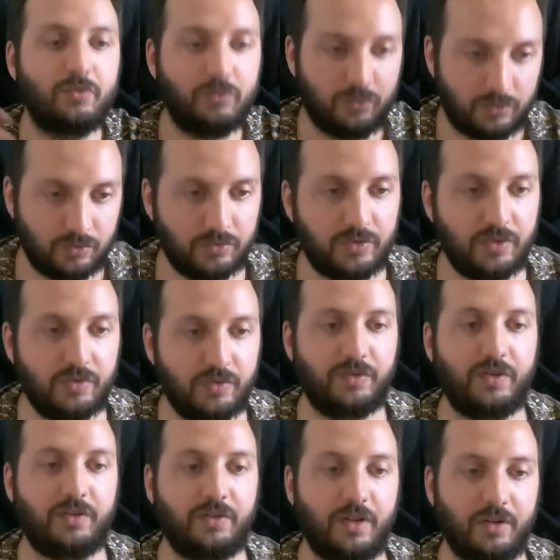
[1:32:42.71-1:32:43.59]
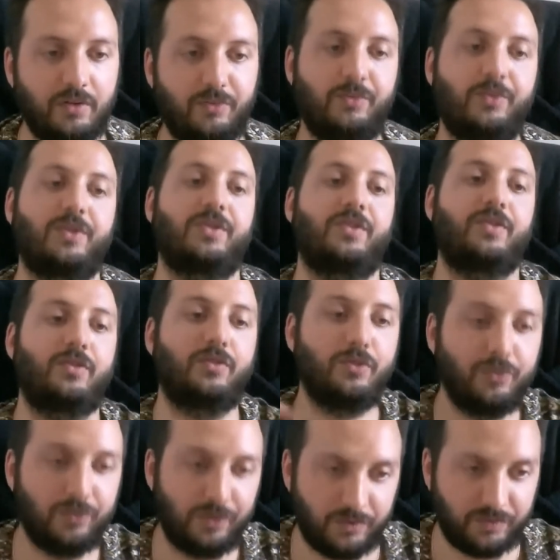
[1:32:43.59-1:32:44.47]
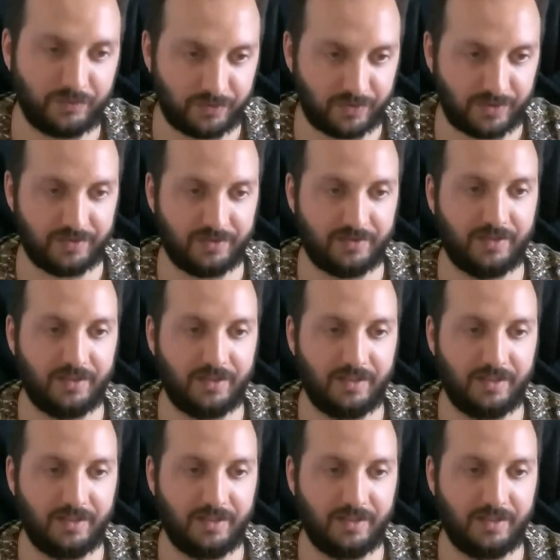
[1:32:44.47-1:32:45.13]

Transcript: two different networks, two different